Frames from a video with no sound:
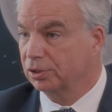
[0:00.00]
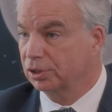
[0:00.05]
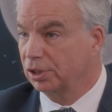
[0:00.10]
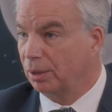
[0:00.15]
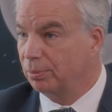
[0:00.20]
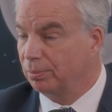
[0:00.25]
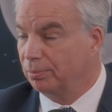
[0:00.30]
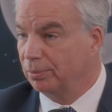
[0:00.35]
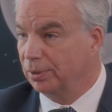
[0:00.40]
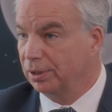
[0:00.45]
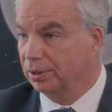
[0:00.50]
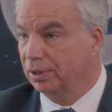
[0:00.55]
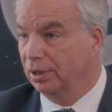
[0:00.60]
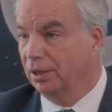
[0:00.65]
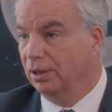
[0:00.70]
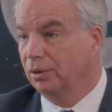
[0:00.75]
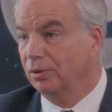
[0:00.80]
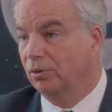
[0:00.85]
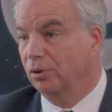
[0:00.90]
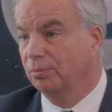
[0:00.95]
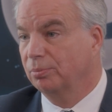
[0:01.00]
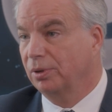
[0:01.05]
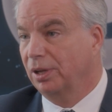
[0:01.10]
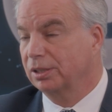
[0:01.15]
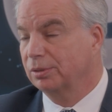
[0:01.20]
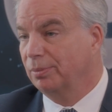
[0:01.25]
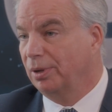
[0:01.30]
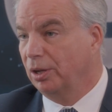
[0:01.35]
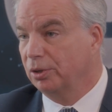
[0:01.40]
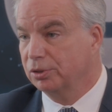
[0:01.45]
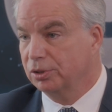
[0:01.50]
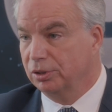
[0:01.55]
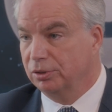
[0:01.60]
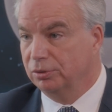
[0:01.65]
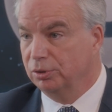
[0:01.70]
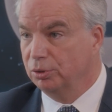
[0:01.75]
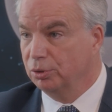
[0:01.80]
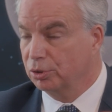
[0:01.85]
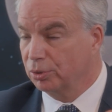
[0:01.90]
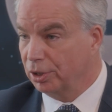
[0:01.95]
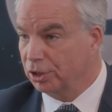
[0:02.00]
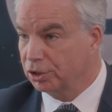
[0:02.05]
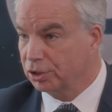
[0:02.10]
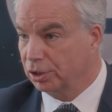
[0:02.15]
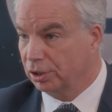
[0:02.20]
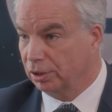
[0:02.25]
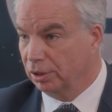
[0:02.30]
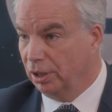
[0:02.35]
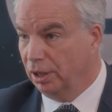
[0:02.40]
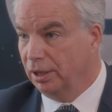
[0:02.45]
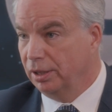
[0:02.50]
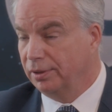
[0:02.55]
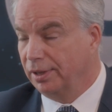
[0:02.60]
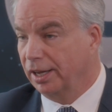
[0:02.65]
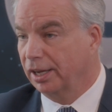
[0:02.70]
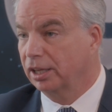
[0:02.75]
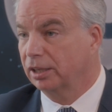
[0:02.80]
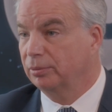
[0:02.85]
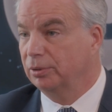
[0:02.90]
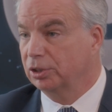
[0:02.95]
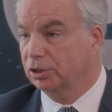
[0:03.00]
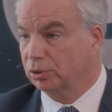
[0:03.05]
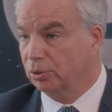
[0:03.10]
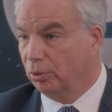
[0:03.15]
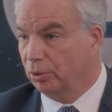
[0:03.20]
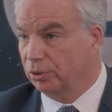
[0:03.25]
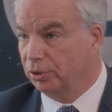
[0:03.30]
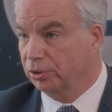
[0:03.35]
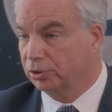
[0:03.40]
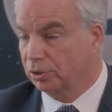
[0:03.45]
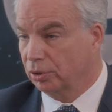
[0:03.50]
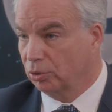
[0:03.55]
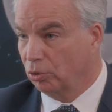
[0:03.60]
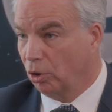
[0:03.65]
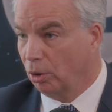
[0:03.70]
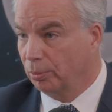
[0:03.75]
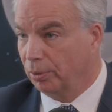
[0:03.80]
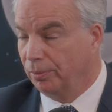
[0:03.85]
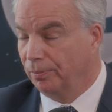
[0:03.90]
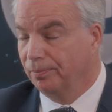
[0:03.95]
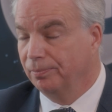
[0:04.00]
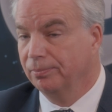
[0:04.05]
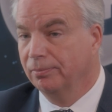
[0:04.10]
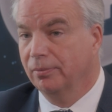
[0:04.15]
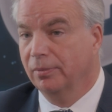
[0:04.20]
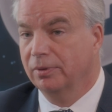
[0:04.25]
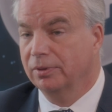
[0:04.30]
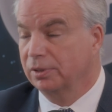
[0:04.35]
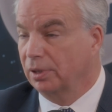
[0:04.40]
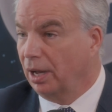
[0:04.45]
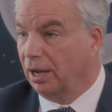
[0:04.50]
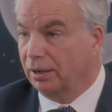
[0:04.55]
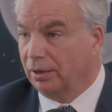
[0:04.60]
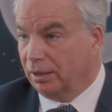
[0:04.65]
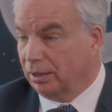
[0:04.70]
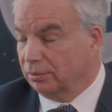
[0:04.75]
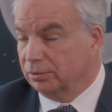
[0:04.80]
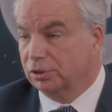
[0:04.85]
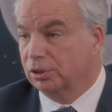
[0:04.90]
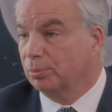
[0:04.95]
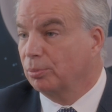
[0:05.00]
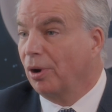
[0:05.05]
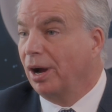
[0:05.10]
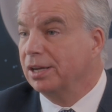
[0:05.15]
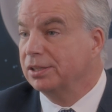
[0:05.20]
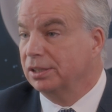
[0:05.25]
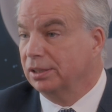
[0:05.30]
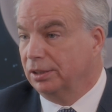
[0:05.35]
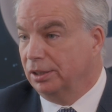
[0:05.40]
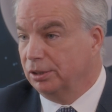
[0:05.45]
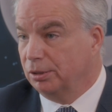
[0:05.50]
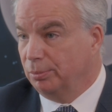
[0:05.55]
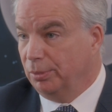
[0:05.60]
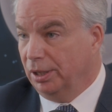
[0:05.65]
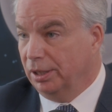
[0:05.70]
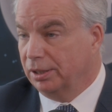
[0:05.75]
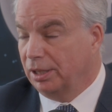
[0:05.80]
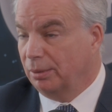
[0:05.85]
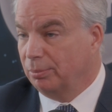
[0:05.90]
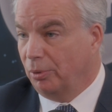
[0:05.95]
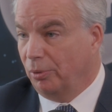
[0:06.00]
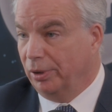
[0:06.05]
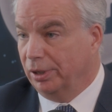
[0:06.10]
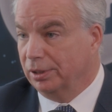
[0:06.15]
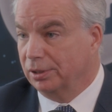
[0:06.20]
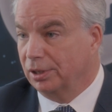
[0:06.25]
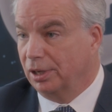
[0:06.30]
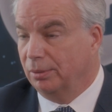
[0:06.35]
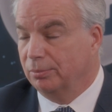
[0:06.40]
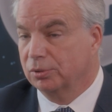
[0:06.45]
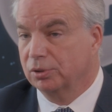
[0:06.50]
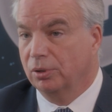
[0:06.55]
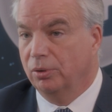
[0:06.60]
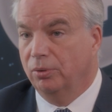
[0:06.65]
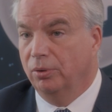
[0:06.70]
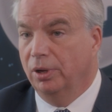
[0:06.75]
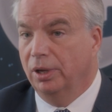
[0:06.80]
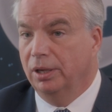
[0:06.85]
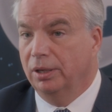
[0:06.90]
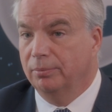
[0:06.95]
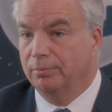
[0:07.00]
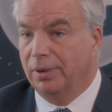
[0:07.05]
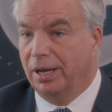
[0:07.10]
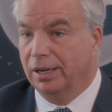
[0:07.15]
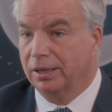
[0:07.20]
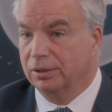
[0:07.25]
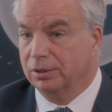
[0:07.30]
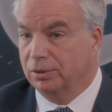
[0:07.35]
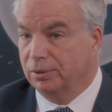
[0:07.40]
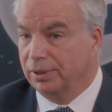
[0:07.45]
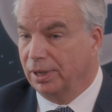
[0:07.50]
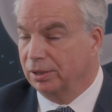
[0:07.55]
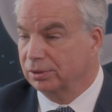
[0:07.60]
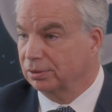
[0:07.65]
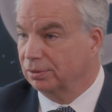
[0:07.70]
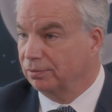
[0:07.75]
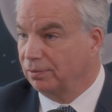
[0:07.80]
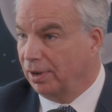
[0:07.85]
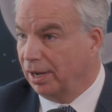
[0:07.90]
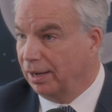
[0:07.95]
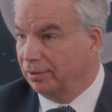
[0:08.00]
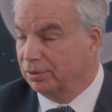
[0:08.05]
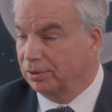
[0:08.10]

supplement or plasmalogen nutrition that could restore this to normal, surprisingly to me at that point in time. So back in 2005,